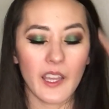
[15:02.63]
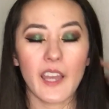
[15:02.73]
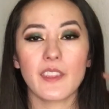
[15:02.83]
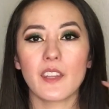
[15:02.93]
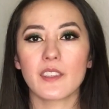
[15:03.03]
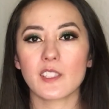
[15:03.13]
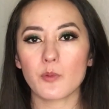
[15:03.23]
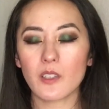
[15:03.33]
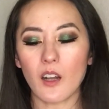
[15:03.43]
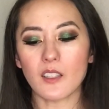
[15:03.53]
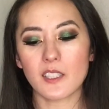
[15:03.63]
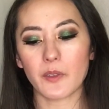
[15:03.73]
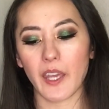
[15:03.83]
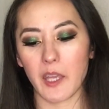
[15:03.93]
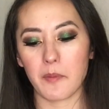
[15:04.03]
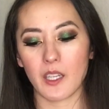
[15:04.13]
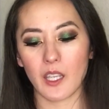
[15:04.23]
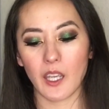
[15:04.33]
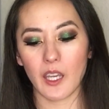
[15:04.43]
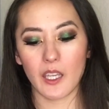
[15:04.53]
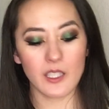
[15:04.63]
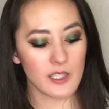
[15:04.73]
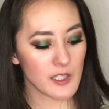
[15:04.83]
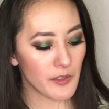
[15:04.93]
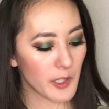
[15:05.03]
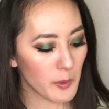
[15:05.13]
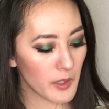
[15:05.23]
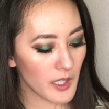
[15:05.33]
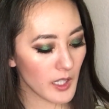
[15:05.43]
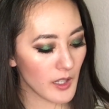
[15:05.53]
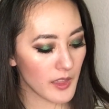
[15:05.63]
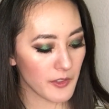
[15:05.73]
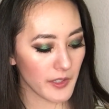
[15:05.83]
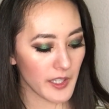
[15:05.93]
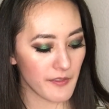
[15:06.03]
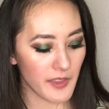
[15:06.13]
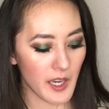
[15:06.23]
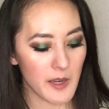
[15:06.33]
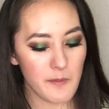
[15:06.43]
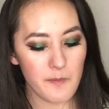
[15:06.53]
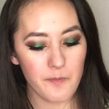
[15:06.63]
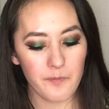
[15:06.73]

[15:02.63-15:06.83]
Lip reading: And then this one also came in a kit. So there were 3 of them.